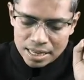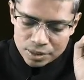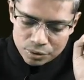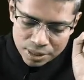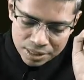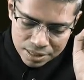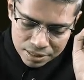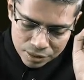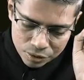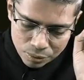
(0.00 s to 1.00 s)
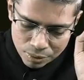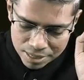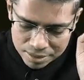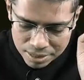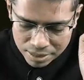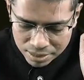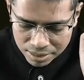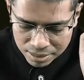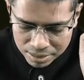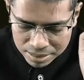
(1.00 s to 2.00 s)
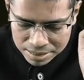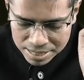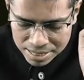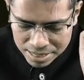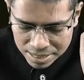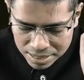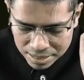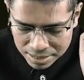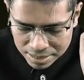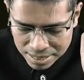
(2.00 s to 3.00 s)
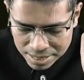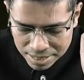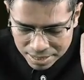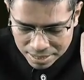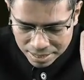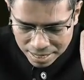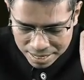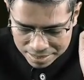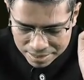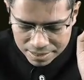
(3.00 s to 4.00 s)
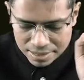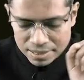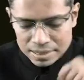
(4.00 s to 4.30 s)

That's why this is known as the DTS,